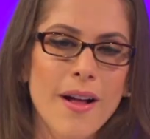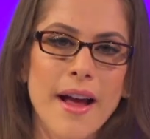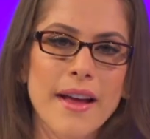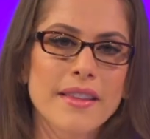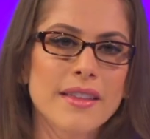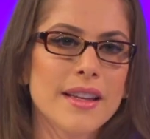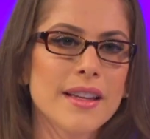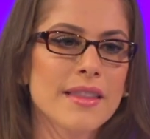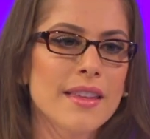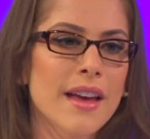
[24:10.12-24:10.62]
I
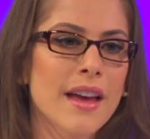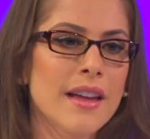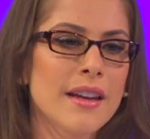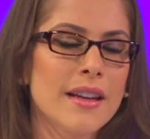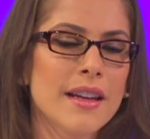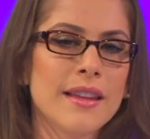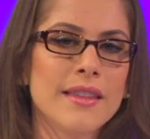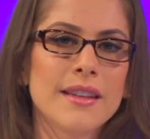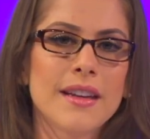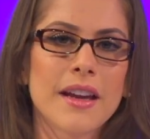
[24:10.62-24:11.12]
think that
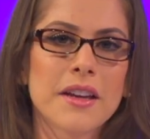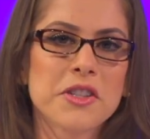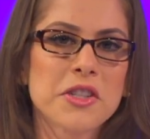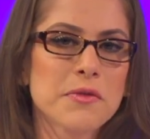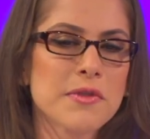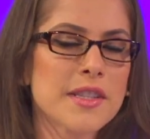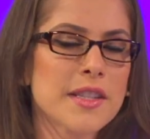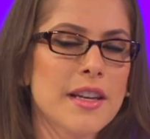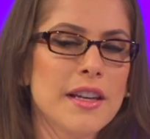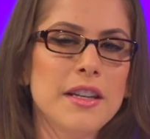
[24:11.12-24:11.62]
in the age of
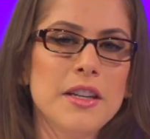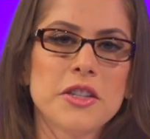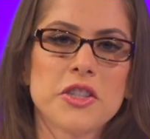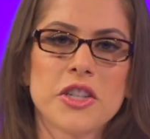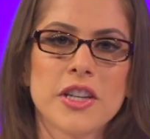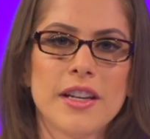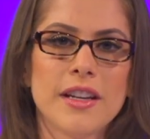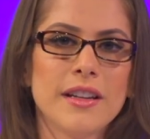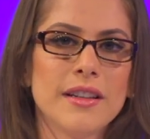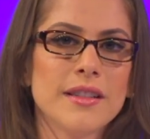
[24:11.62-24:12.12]
skinny
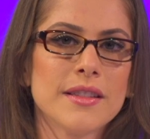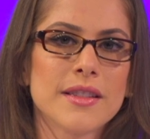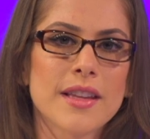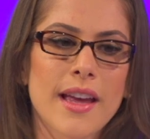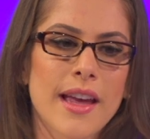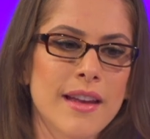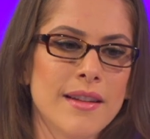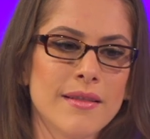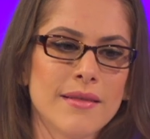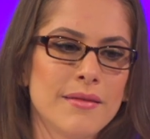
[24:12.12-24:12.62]
jeans
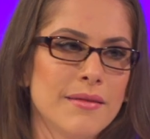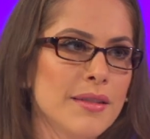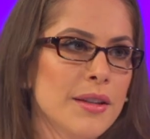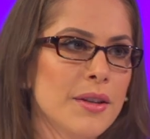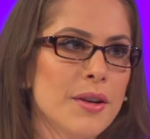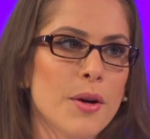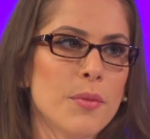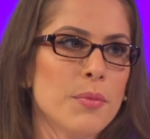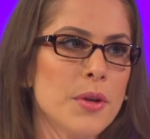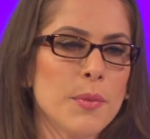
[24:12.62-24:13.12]
and you
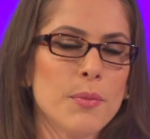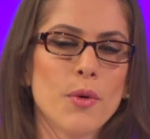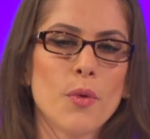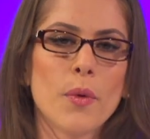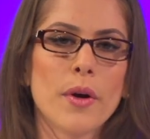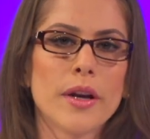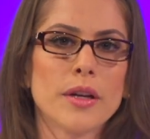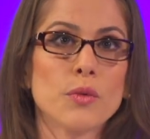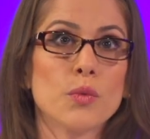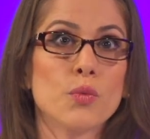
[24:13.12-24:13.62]
know, people
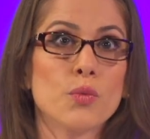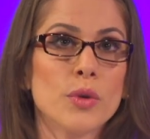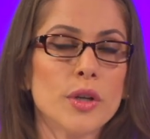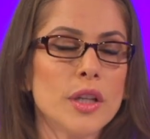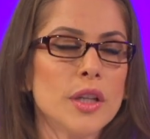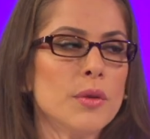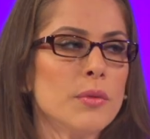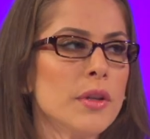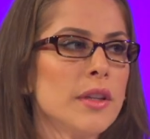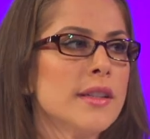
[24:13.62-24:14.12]
wearing
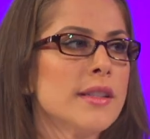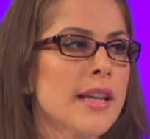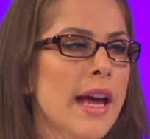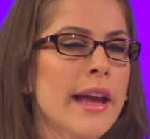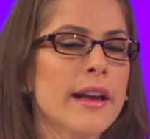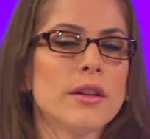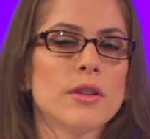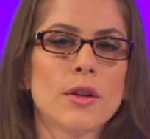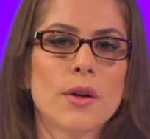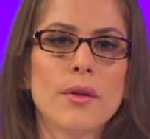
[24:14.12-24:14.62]
really, really
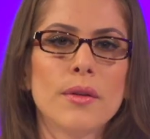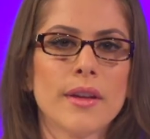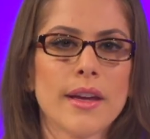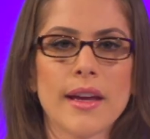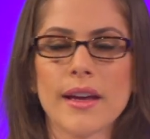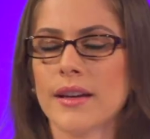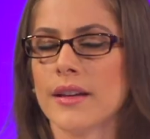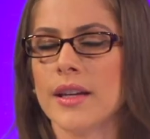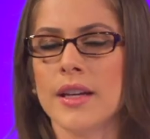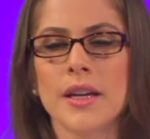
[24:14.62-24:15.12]
tight
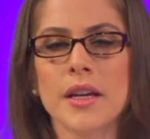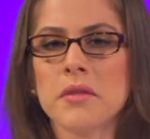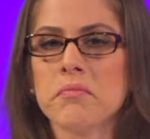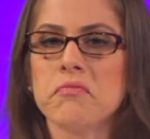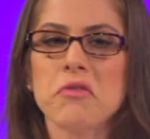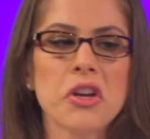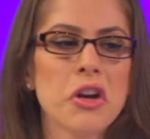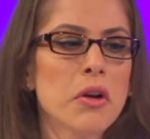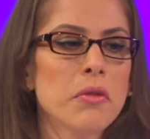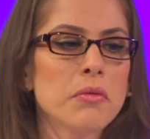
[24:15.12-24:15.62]
clothing,
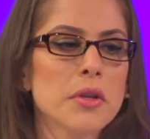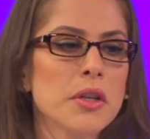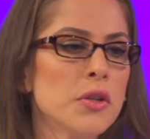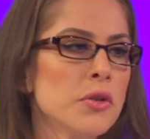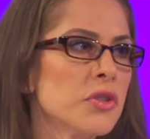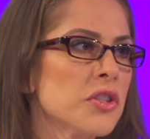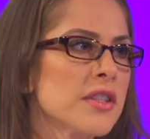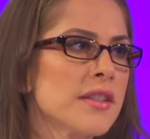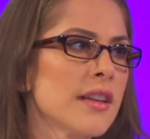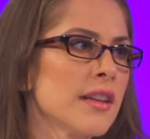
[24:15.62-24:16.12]
you know,
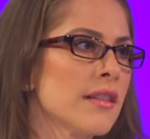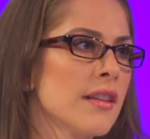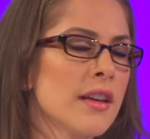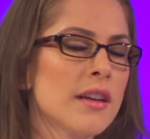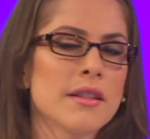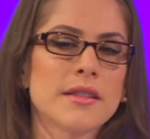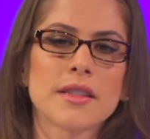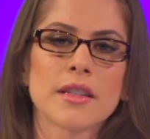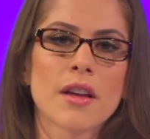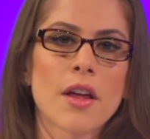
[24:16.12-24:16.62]
you just think
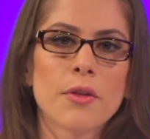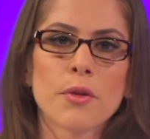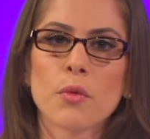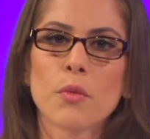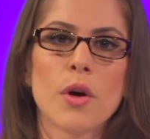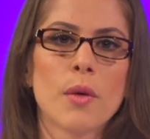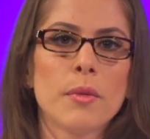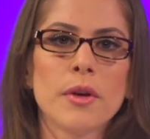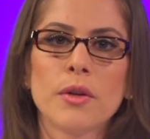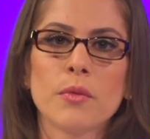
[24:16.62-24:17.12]
that it's another
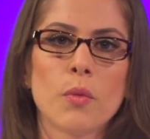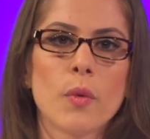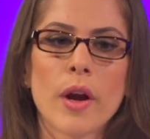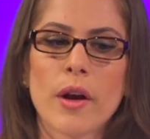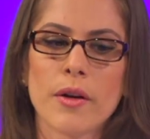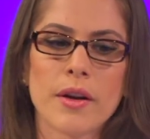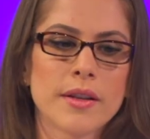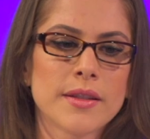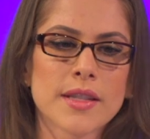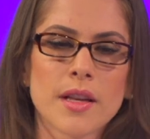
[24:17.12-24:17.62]
woman
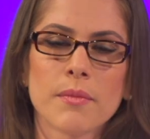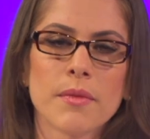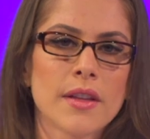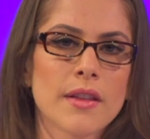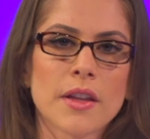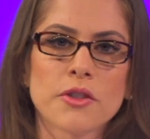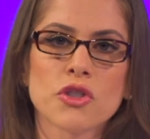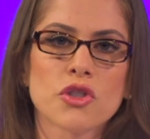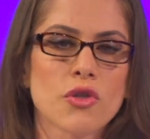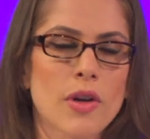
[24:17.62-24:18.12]
wearing something
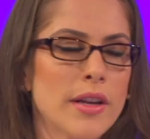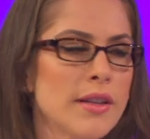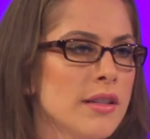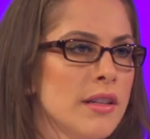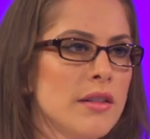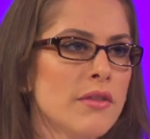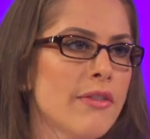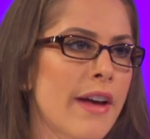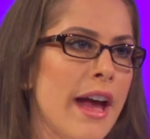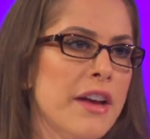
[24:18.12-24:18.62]
that's trendy
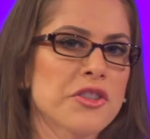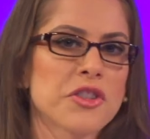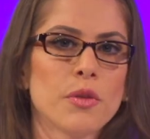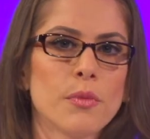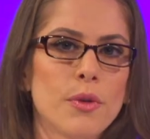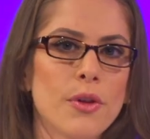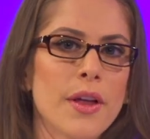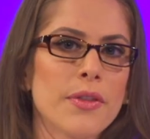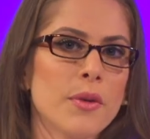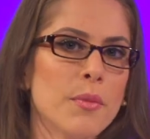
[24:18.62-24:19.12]
and
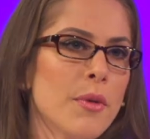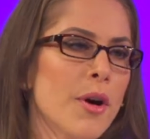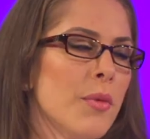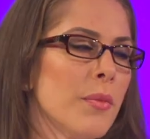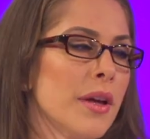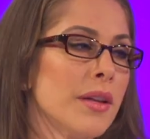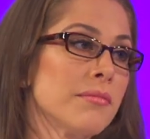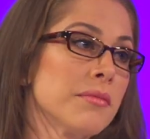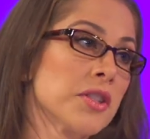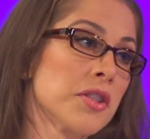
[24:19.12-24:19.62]
fashionable at the moment.